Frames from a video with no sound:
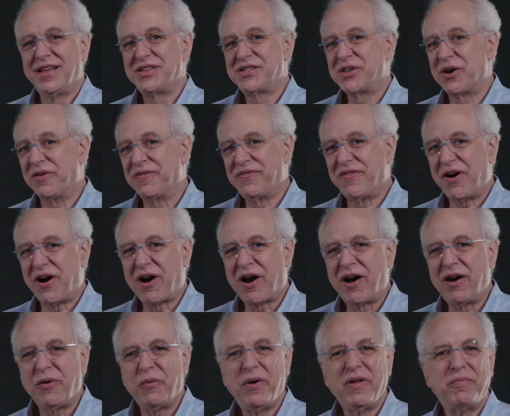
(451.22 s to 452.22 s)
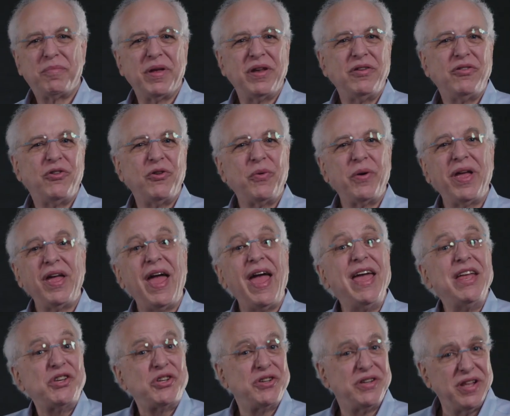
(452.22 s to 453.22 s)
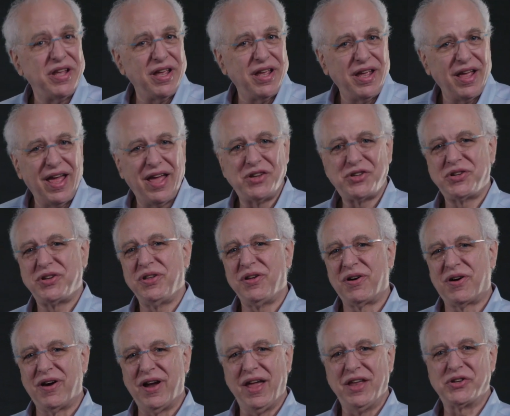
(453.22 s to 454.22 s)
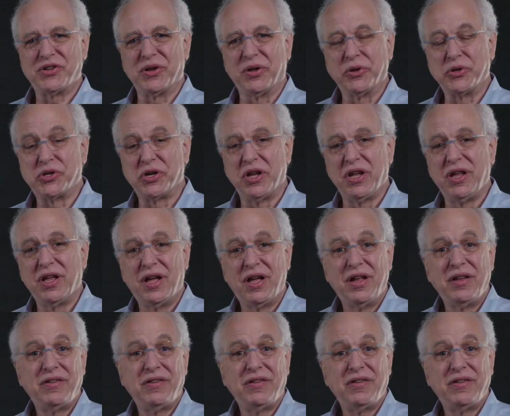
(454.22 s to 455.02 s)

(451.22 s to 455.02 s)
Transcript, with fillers: So far, we've been doing HD HDR HLG